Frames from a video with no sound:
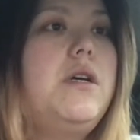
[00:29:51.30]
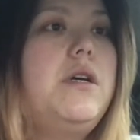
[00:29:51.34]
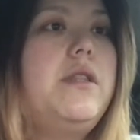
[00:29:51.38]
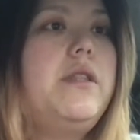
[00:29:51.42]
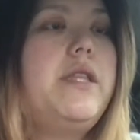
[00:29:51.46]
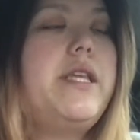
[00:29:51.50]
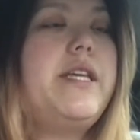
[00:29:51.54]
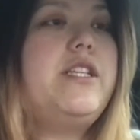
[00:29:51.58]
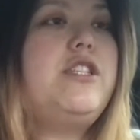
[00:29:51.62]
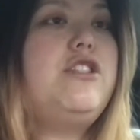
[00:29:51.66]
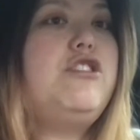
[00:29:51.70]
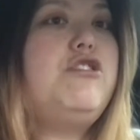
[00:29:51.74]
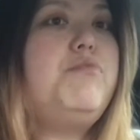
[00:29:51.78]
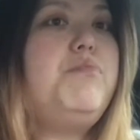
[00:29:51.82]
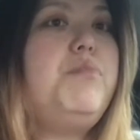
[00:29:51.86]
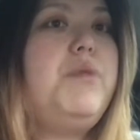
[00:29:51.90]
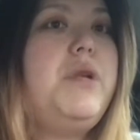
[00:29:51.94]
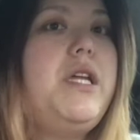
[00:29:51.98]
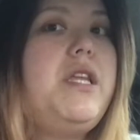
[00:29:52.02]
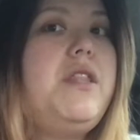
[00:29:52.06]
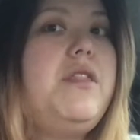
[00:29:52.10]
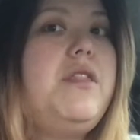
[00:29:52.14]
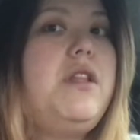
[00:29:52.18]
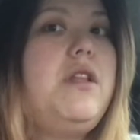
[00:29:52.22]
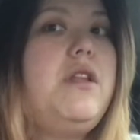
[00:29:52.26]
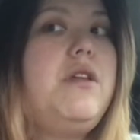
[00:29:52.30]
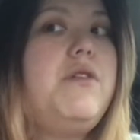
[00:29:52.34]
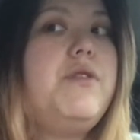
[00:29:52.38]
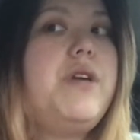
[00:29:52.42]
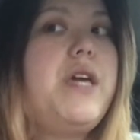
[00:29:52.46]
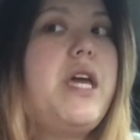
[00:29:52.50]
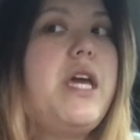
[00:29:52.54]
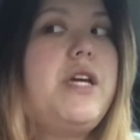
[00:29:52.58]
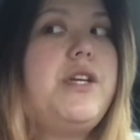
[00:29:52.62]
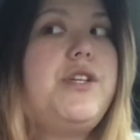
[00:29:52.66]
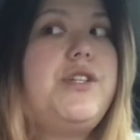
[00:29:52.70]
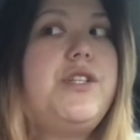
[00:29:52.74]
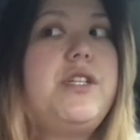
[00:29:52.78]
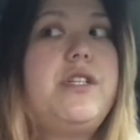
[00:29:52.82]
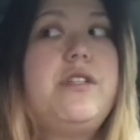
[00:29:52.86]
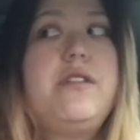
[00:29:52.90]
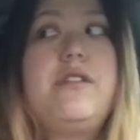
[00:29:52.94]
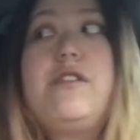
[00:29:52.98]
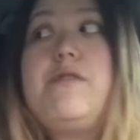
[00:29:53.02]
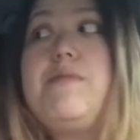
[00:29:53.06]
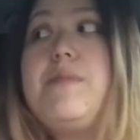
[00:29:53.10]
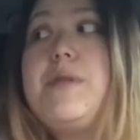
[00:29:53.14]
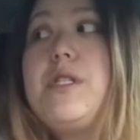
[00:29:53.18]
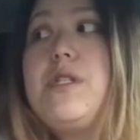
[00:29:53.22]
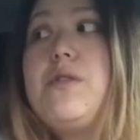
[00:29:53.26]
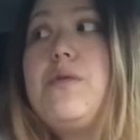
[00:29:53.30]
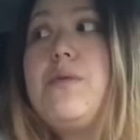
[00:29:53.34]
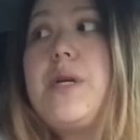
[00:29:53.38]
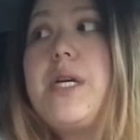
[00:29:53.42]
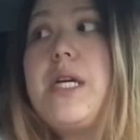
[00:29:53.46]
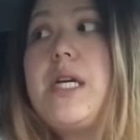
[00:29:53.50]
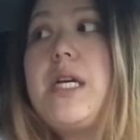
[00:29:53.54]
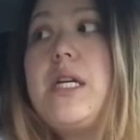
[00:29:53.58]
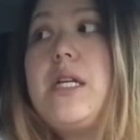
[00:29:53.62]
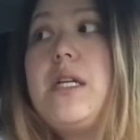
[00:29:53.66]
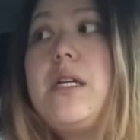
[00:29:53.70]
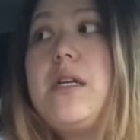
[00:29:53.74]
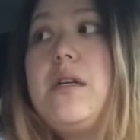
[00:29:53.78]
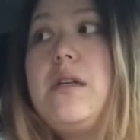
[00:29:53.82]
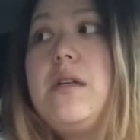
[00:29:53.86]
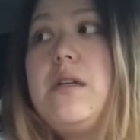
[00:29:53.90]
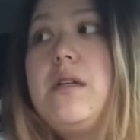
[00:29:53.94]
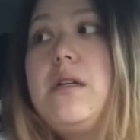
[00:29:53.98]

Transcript: they split the locations between